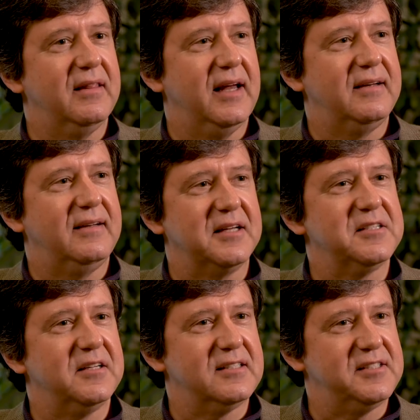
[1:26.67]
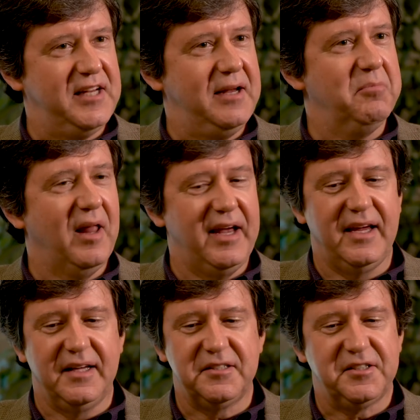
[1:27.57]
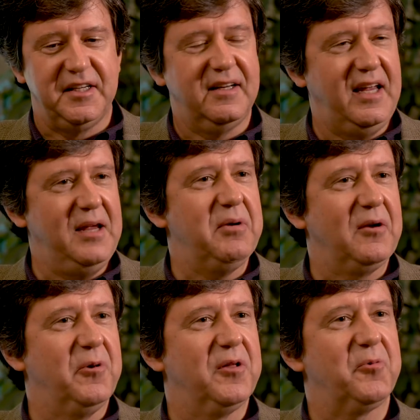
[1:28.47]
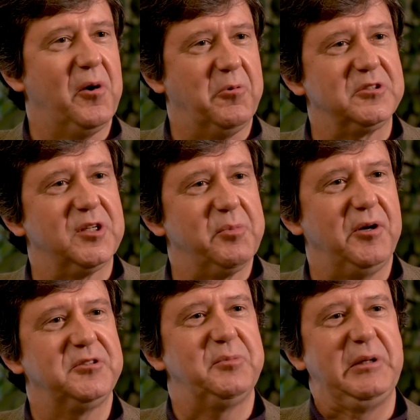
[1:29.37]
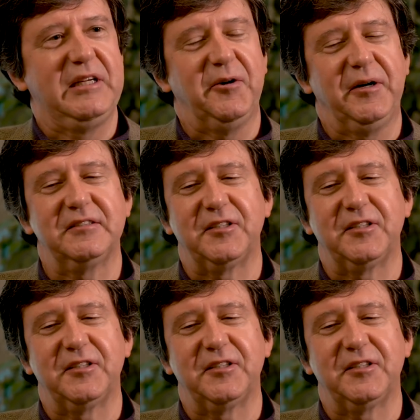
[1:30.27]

that doesn't seem like it's in keeping with what we're supposed to be doing.